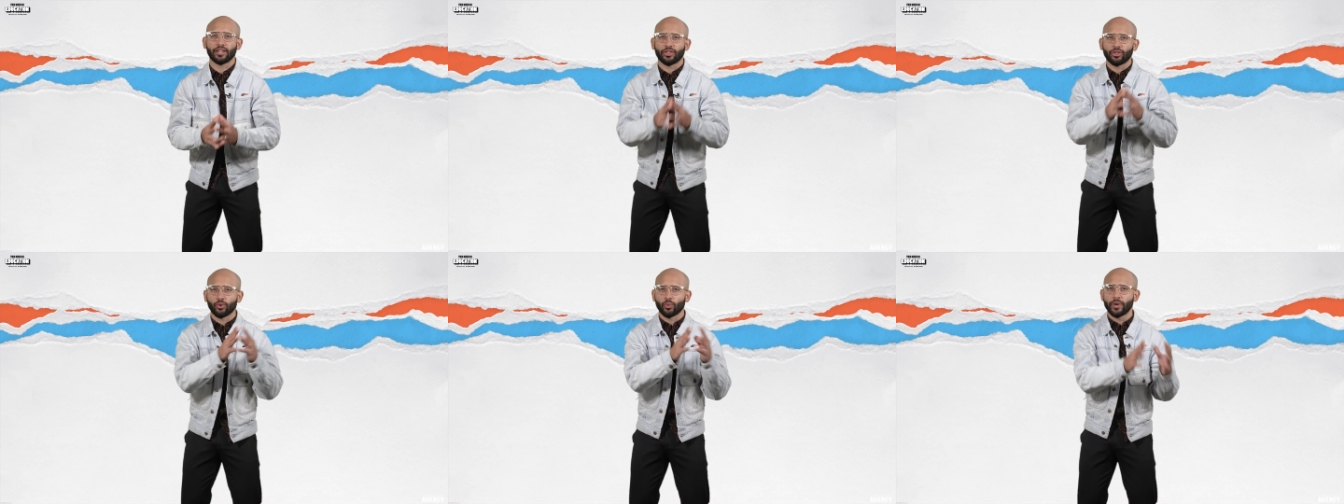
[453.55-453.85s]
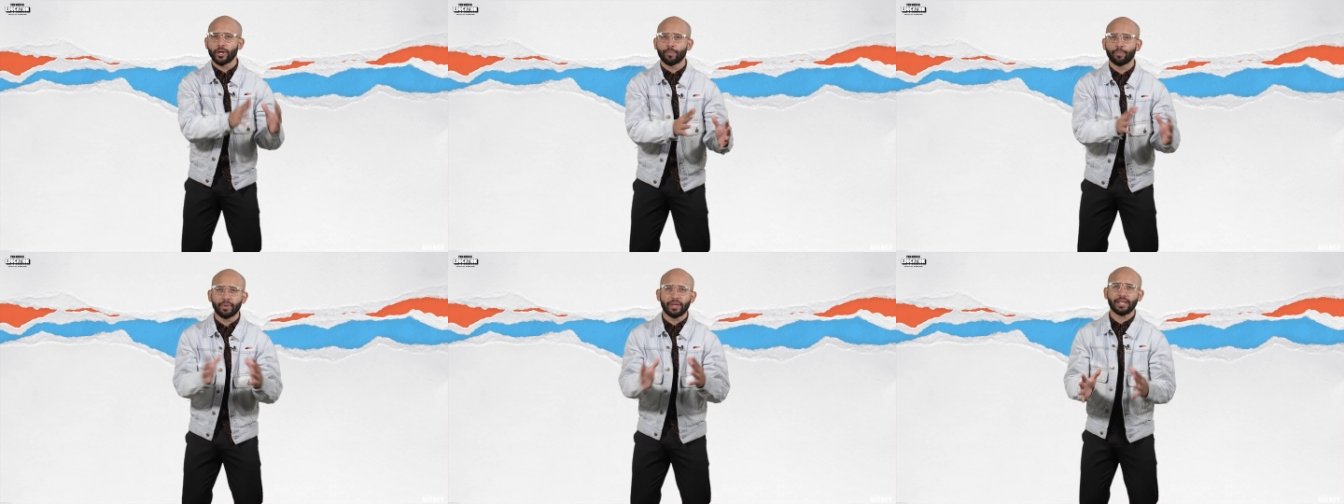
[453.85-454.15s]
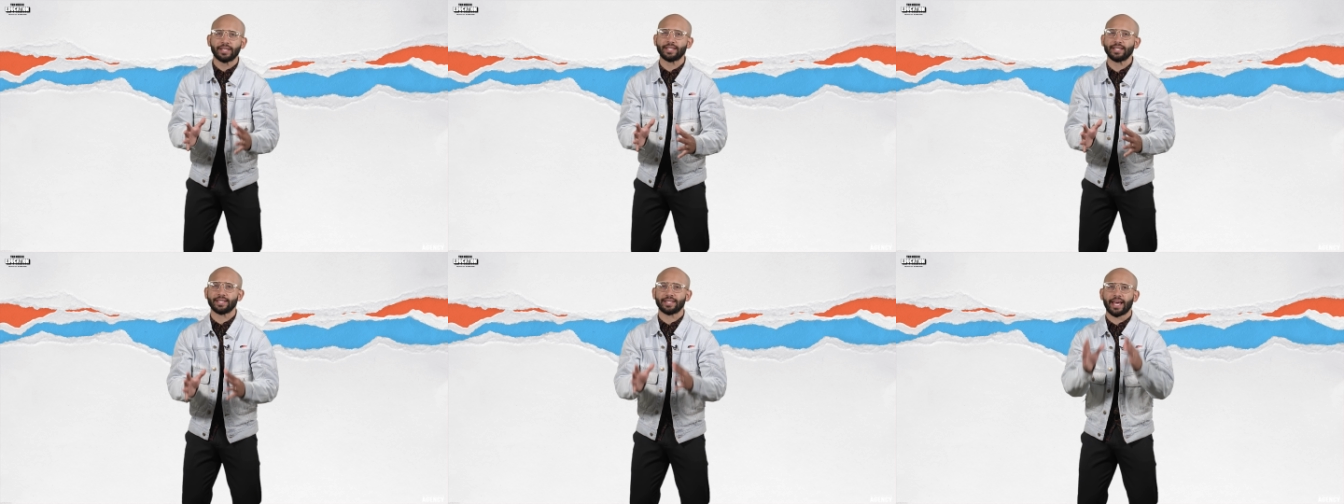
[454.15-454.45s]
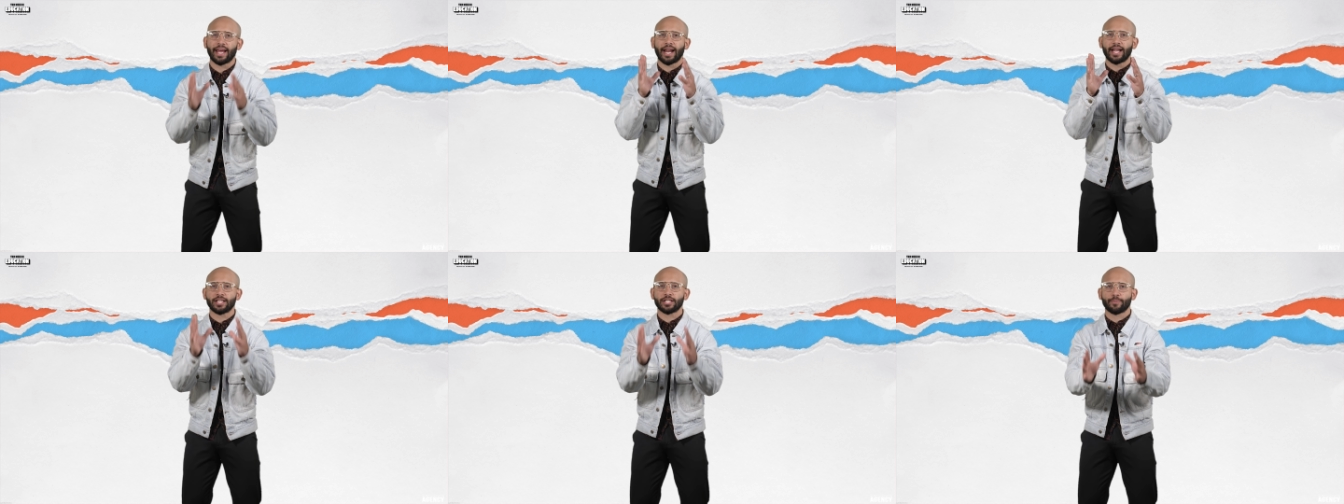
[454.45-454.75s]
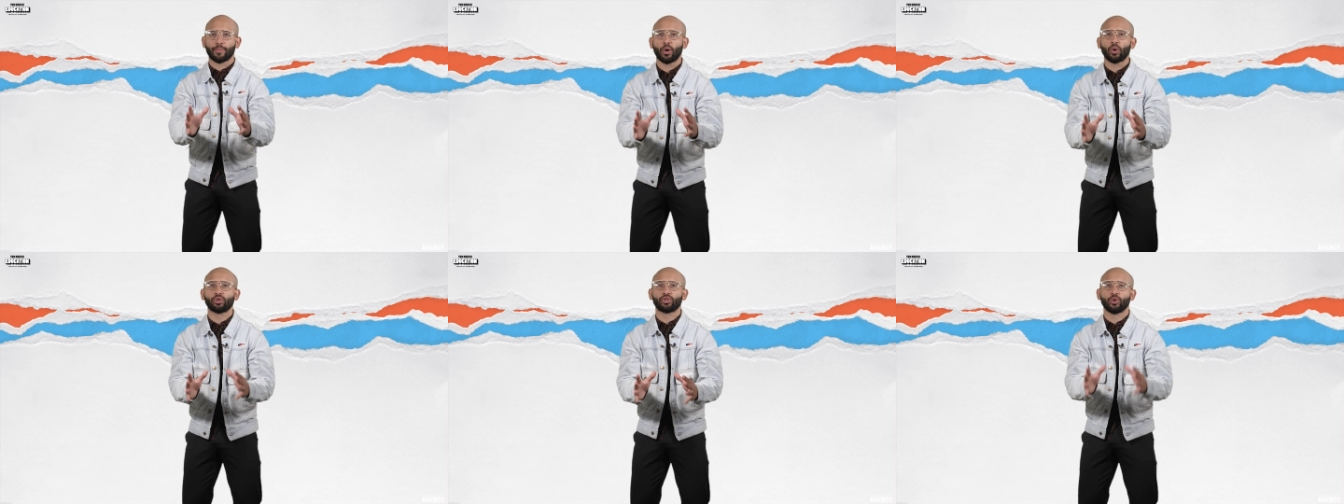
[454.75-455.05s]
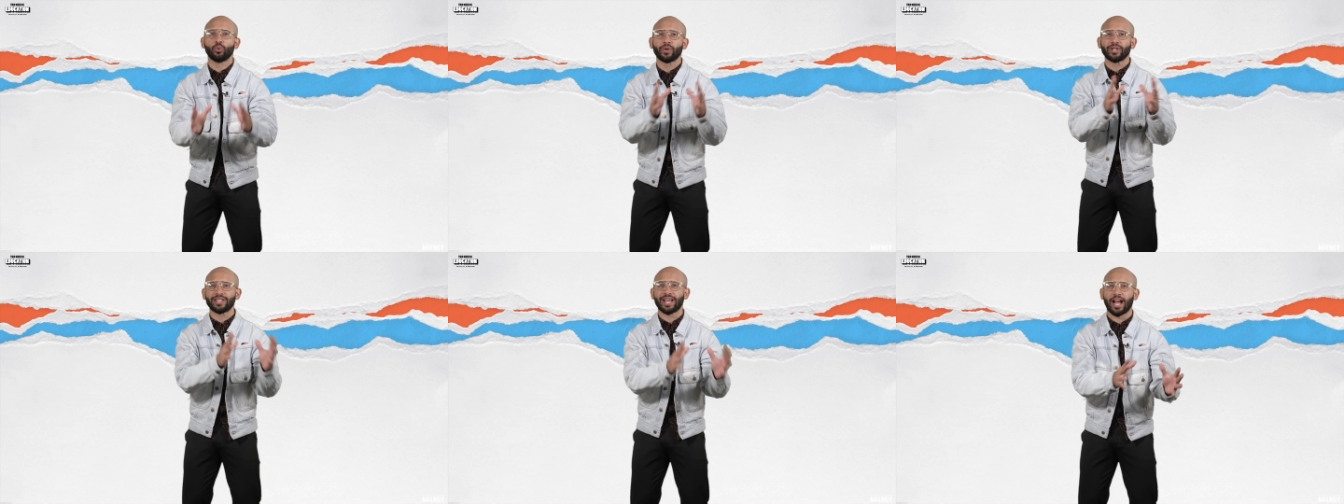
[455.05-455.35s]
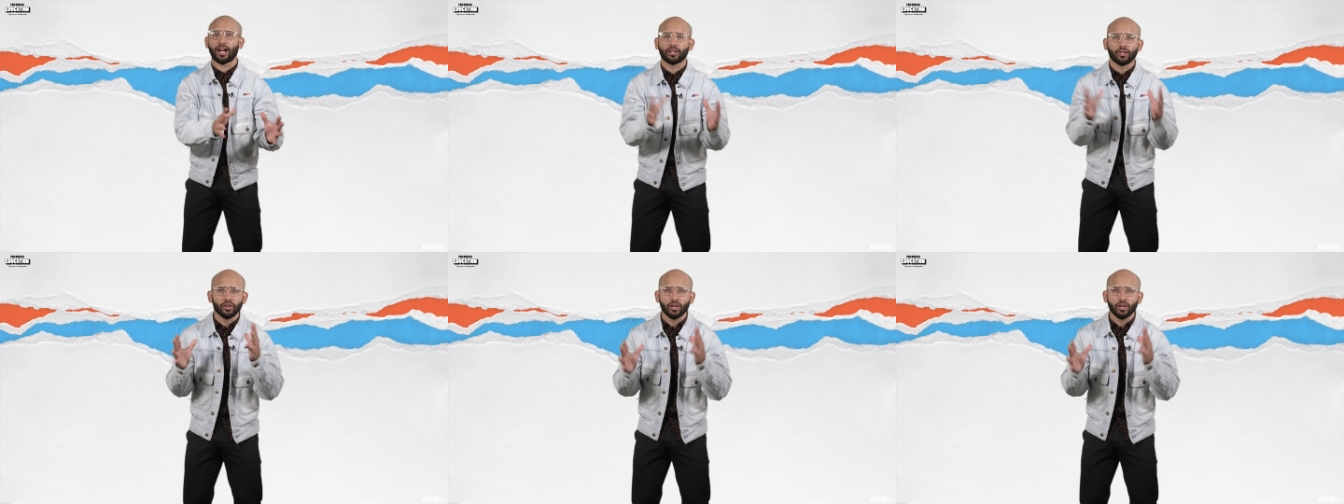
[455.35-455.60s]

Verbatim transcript: three pieces that I spoke to with Dr.